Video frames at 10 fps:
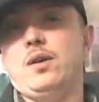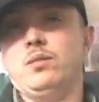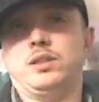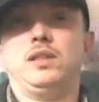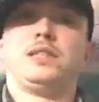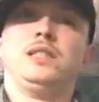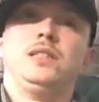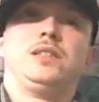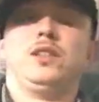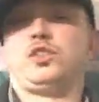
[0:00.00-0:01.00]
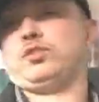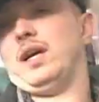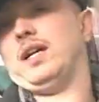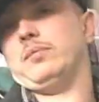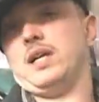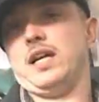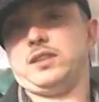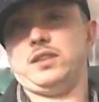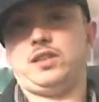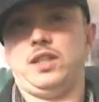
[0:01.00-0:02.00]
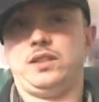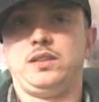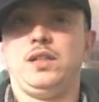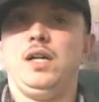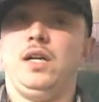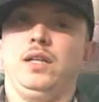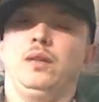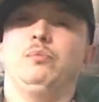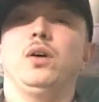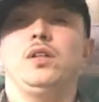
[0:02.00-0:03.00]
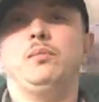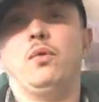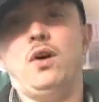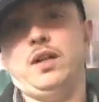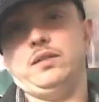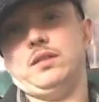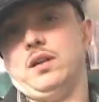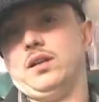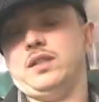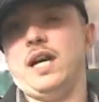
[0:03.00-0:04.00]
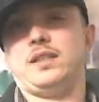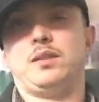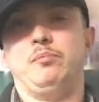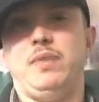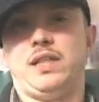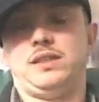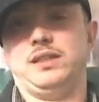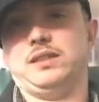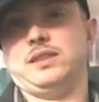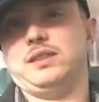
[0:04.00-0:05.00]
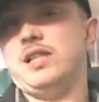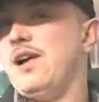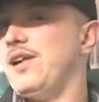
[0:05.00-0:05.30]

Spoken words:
was listening to the straight up gangster shits and the Boogie Boy gangster mixes and,